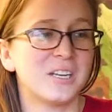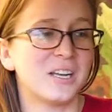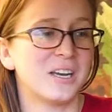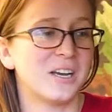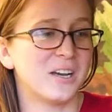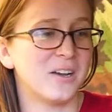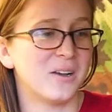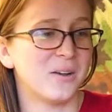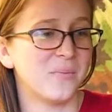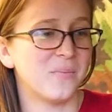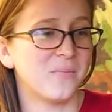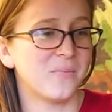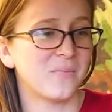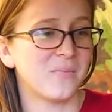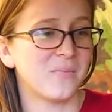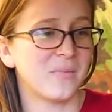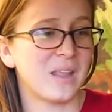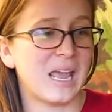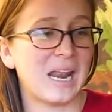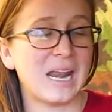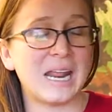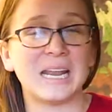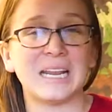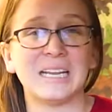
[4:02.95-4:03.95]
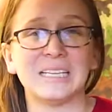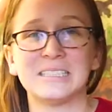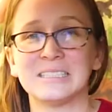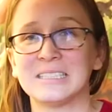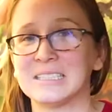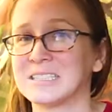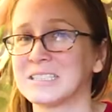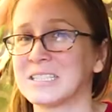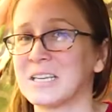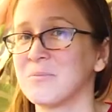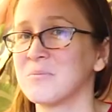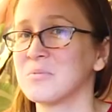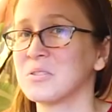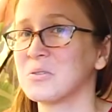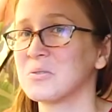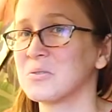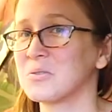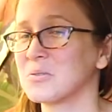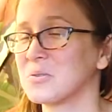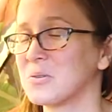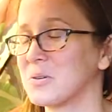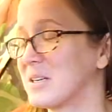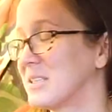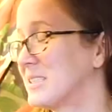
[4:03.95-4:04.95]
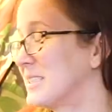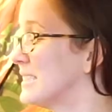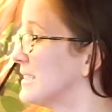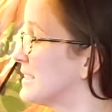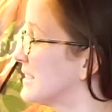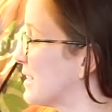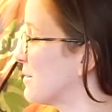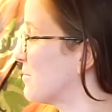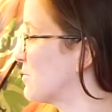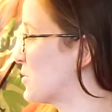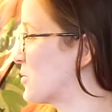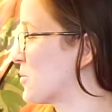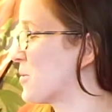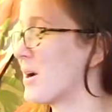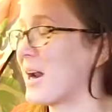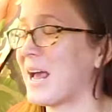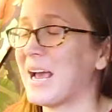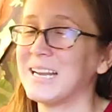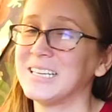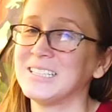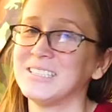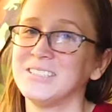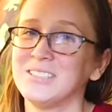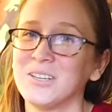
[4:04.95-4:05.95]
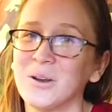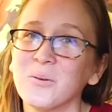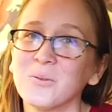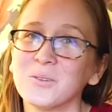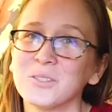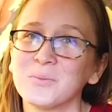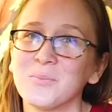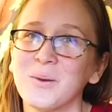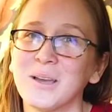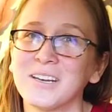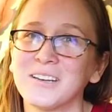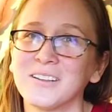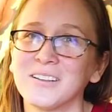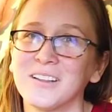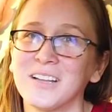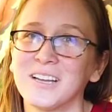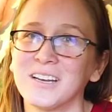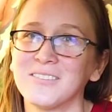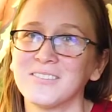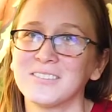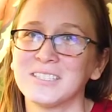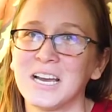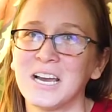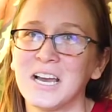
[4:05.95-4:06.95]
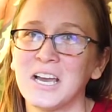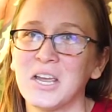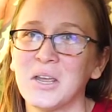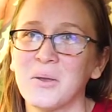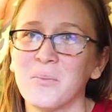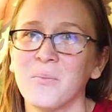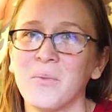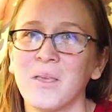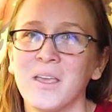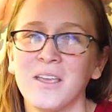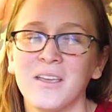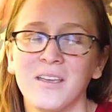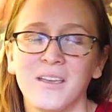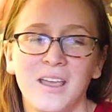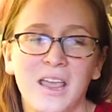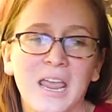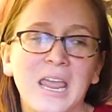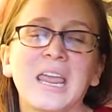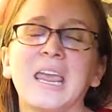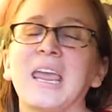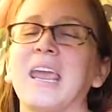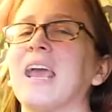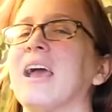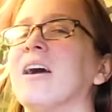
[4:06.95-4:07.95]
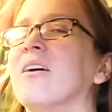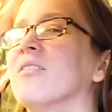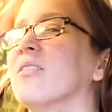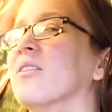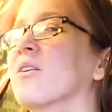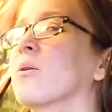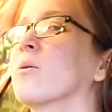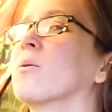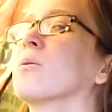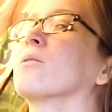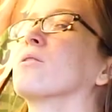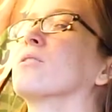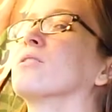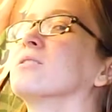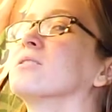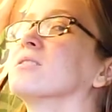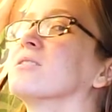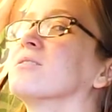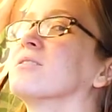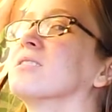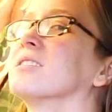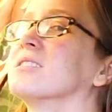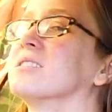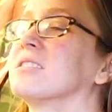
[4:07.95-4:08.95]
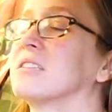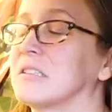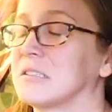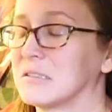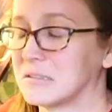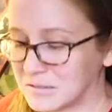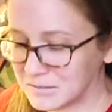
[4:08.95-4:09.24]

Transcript: And since I'm short, I don't spend a lot of time hanging out in the corners of this tent.